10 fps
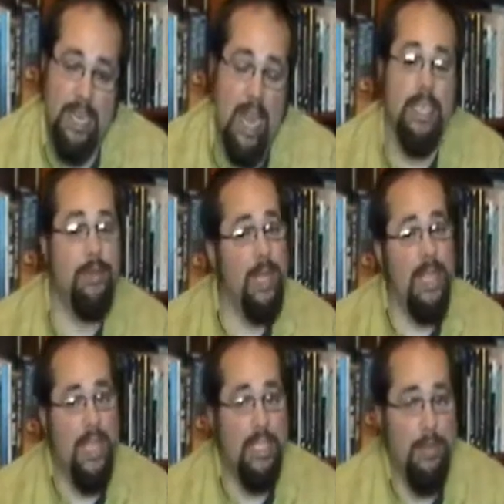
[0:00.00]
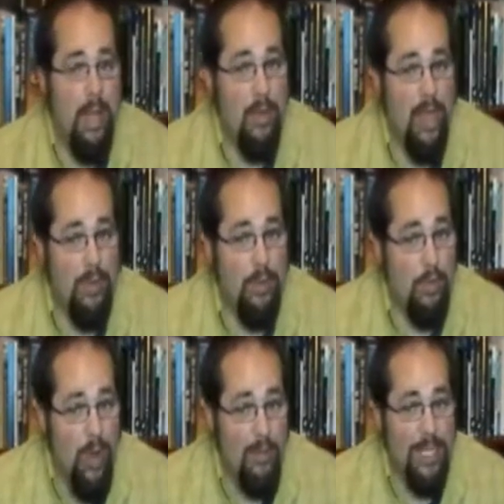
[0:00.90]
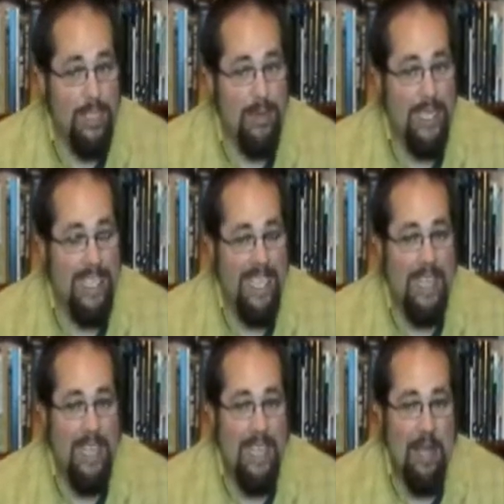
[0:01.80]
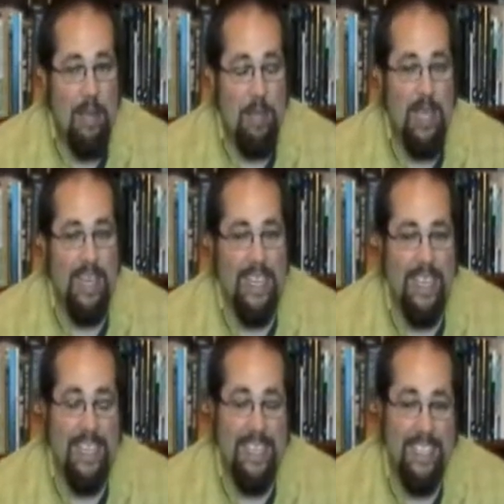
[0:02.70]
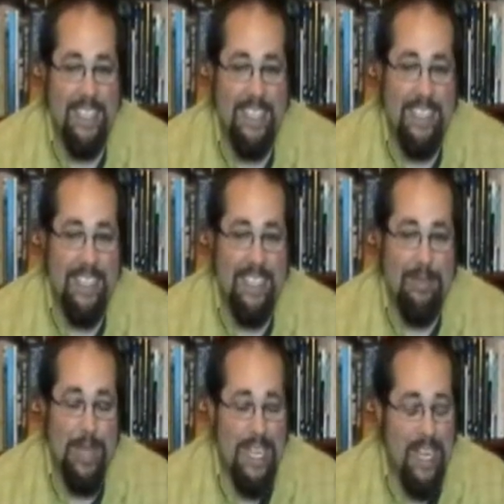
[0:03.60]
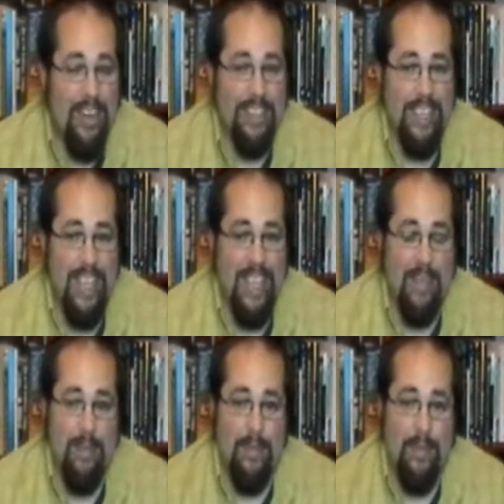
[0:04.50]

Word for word: Not as many as my wife would want me to be in, but uh, many areas I am.